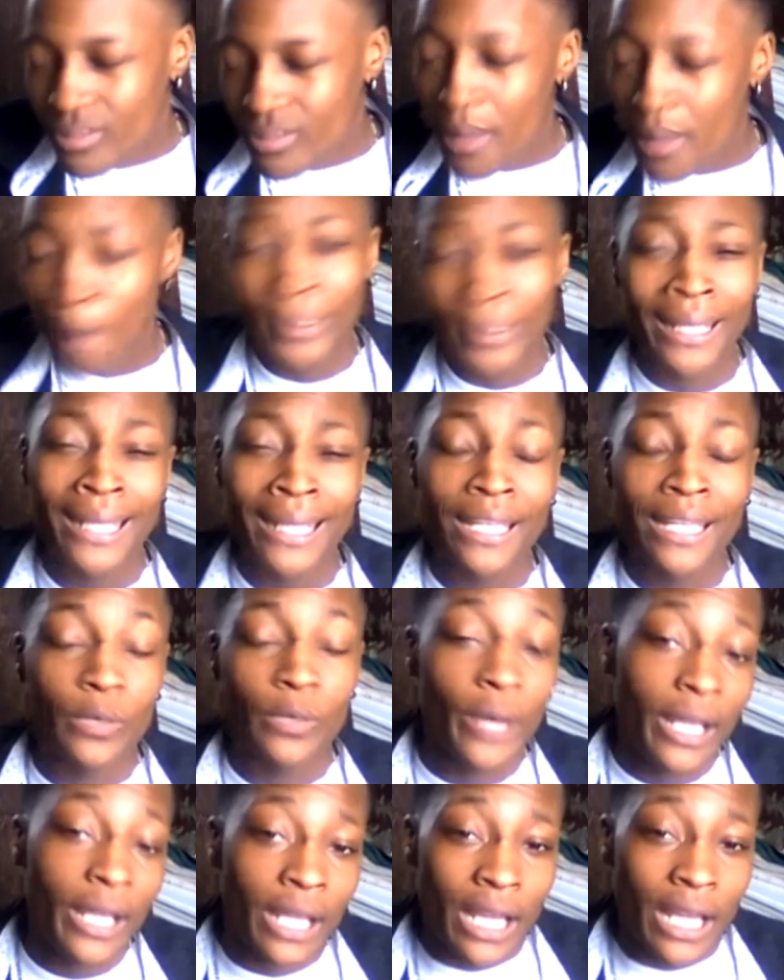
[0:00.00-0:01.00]
but
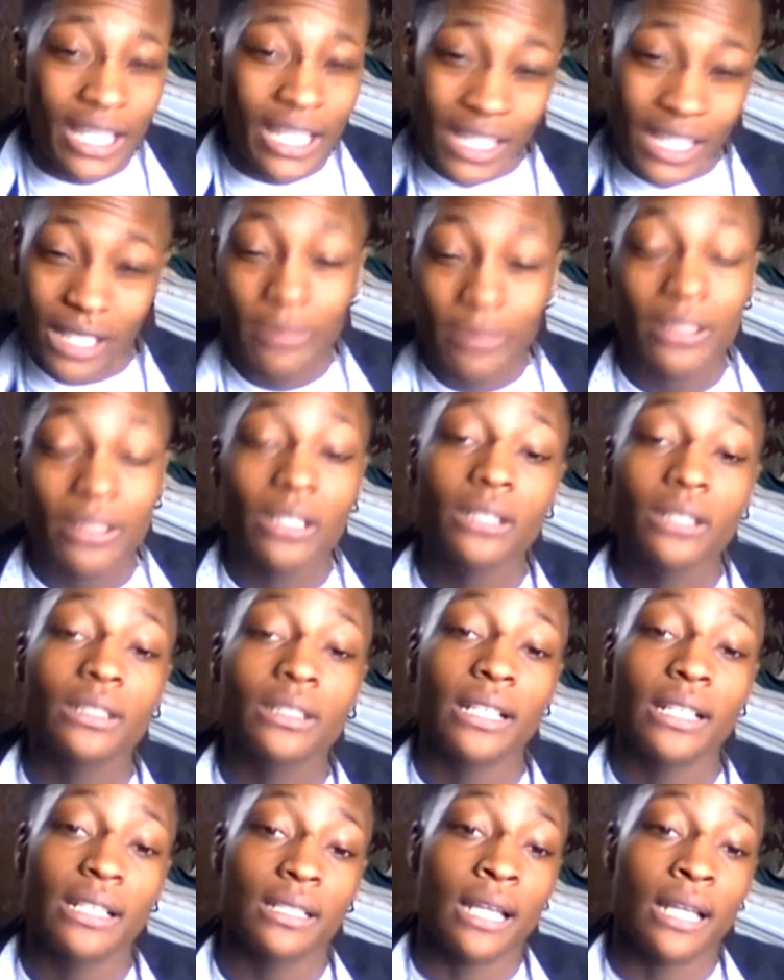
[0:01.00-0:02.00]
anyway, you're gonna be looked
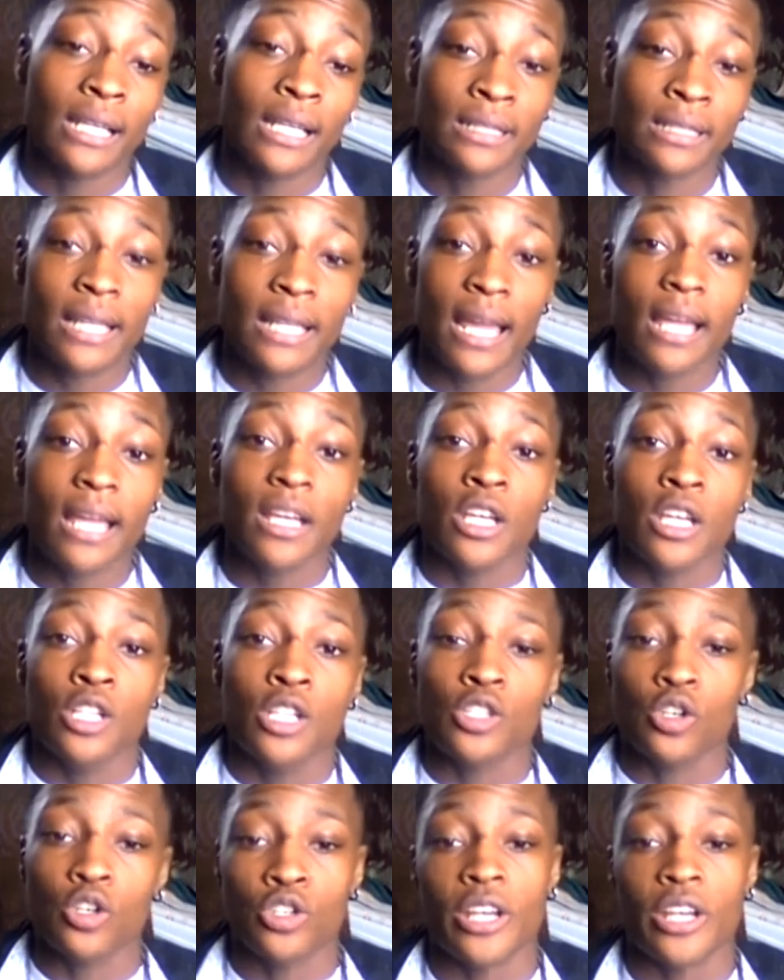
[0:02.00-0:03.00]
at like that.
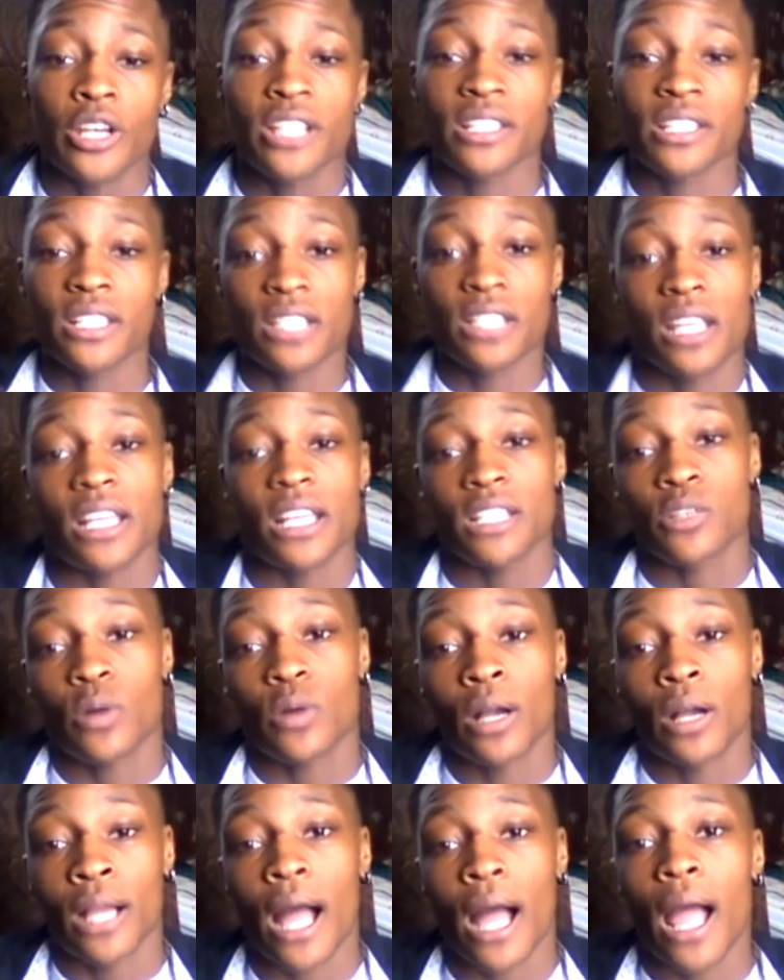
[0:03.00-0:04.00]
So transitioning into
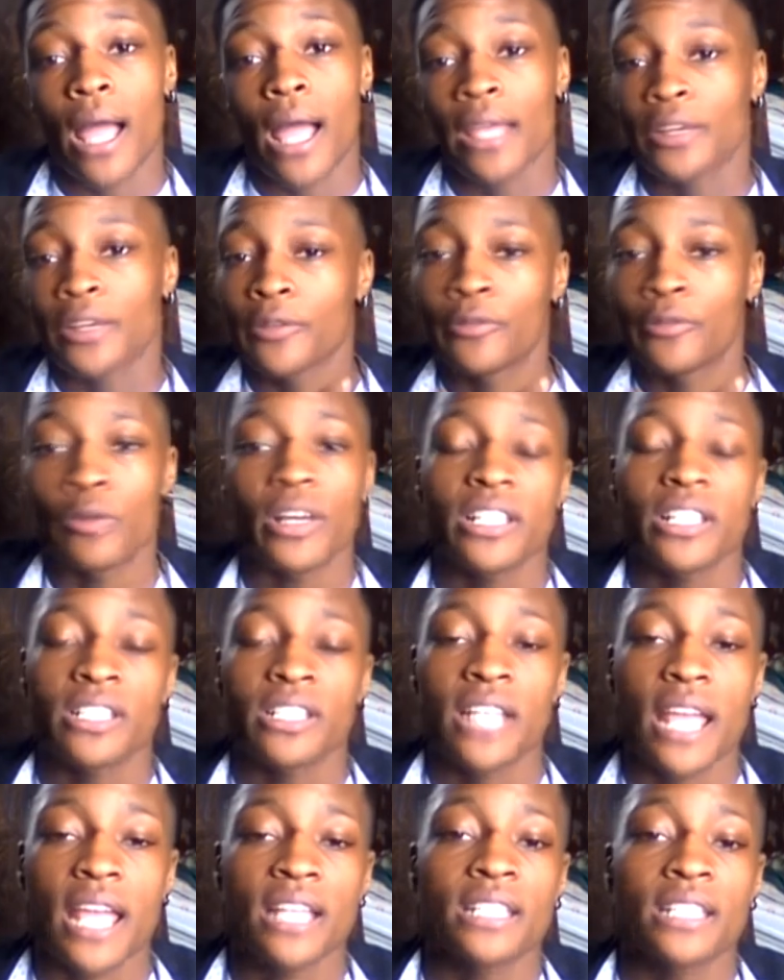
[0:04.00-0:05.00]
a guy, your voice
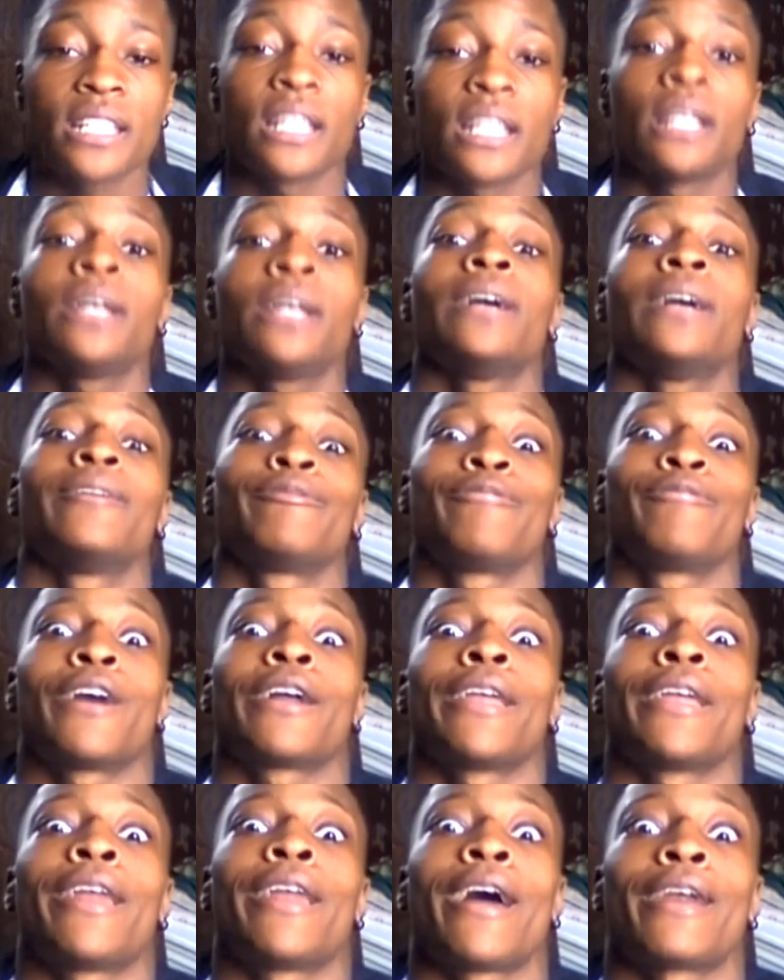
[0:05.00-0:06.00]
changing,
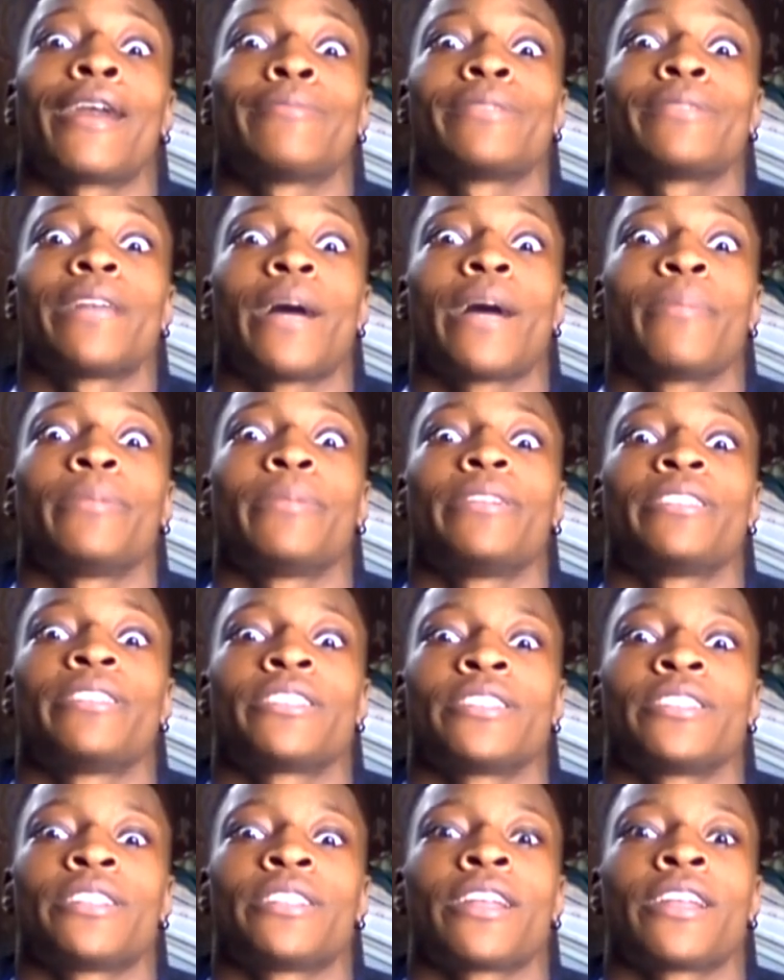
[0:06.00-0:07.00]
fucking Adam's apple and
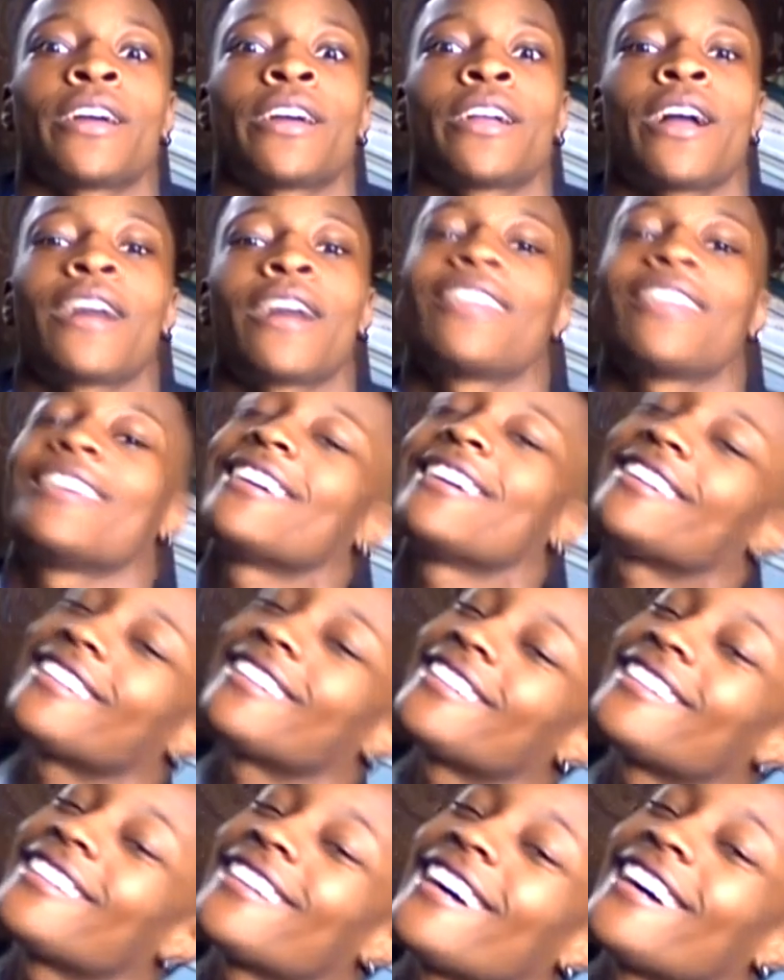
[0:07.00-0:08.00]
shit that I got. Look,
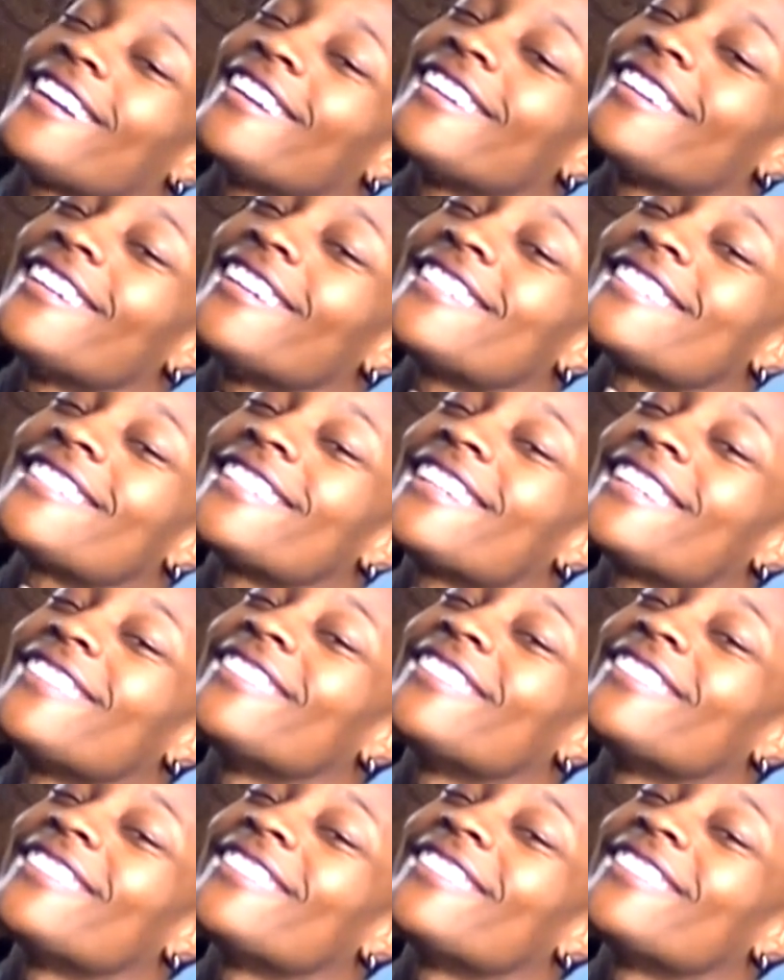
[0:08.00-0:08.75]
I know y'all see that.